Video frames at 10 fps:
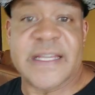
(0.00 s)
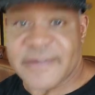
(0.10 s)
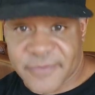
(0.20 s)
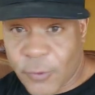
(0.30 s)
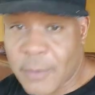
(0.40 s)

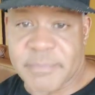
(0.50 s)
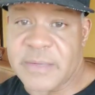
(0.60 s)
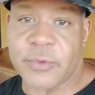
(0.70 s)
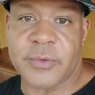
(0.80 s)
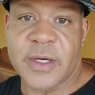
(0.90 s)
informed
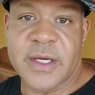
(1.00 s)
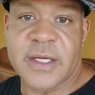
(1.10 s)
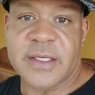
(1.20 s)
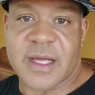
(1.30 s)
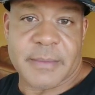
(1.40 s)
people
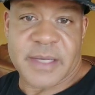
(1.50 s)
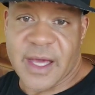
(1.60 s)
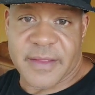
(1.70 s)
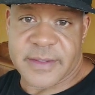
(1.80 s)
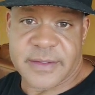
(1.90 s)
to come
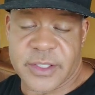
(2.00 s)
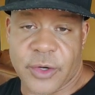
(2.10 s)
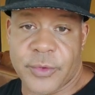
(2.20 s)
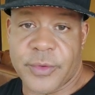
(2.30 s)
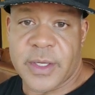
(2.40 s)
together. So